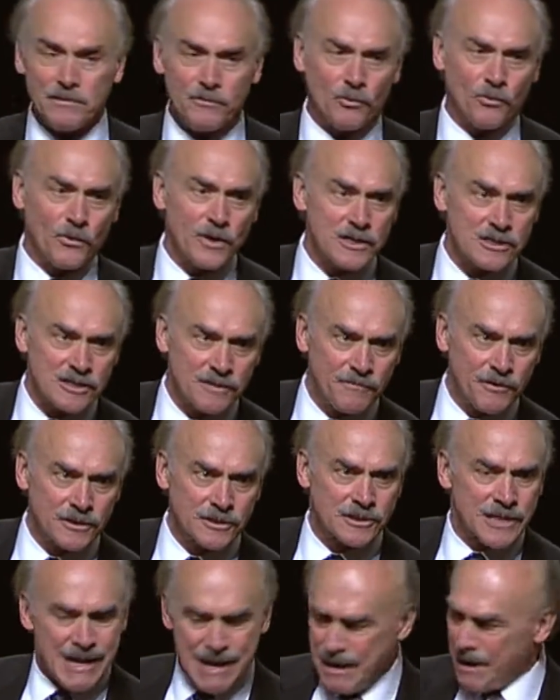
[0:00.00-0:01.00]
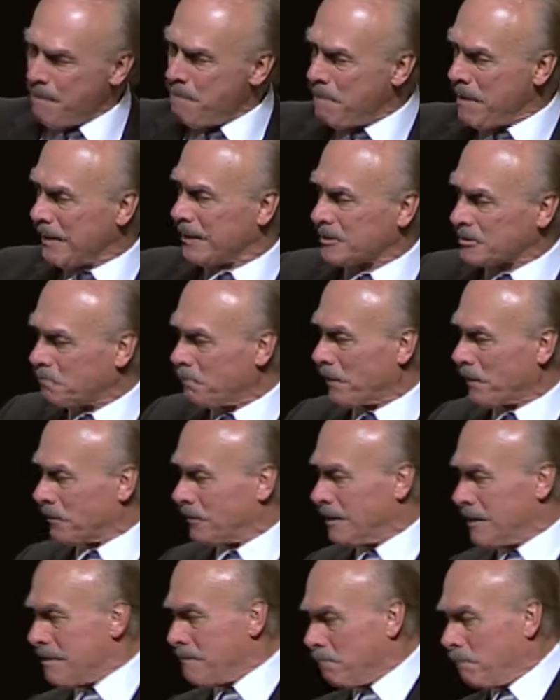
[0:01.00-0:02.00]
rest of us and make us better
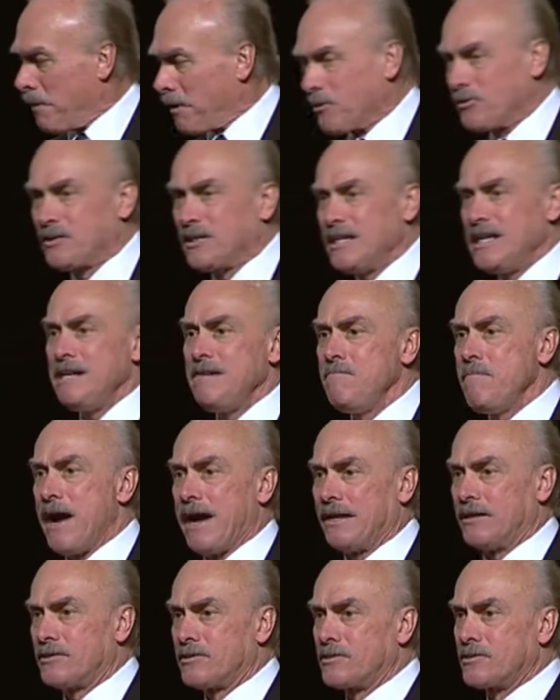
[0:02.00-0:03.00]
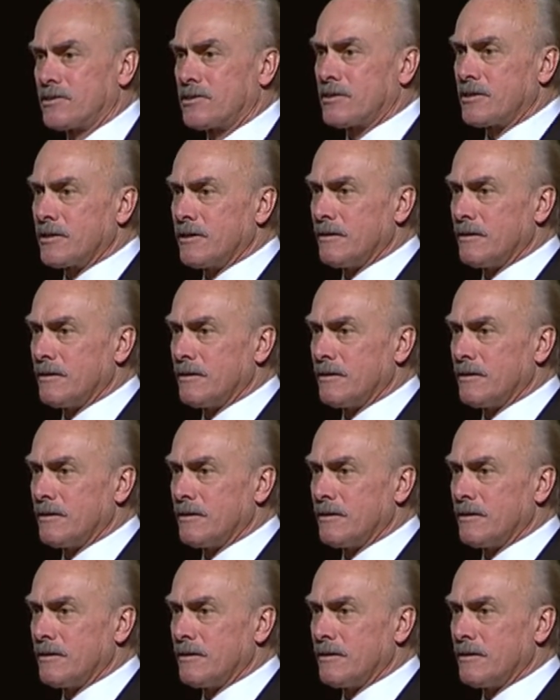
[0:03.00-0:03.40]
teammates,